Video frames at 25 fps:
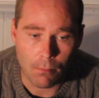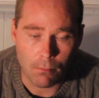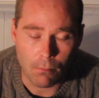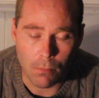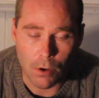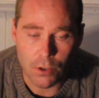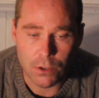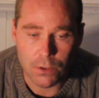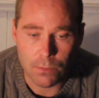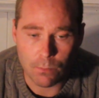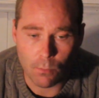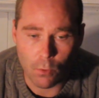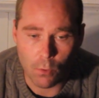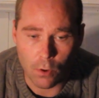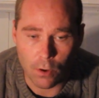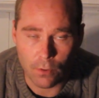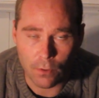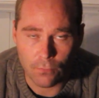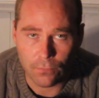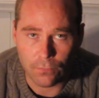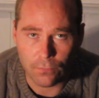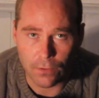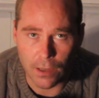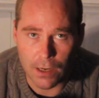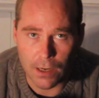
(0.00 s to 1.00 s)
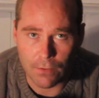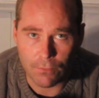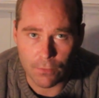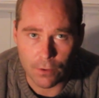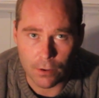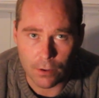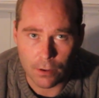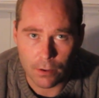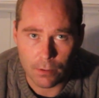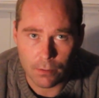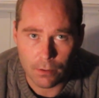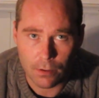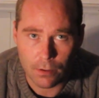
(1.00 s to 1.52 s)
much more
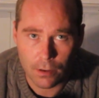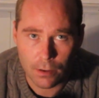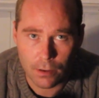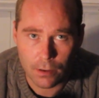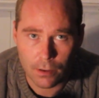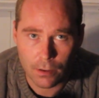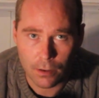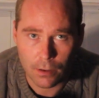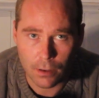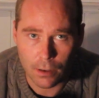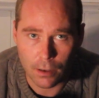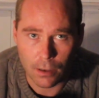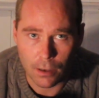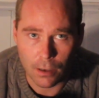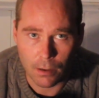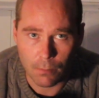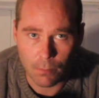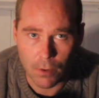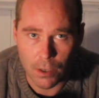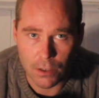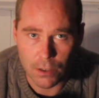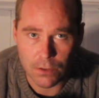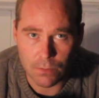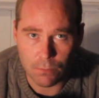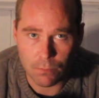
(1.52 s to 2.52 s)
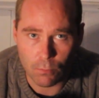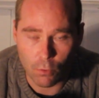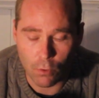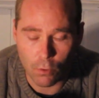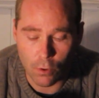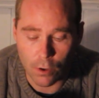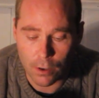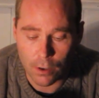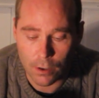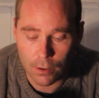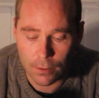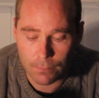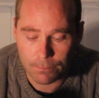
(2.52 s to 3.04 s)
flavor, much
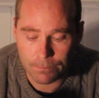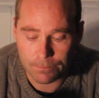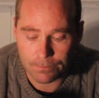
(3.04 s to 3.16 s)
more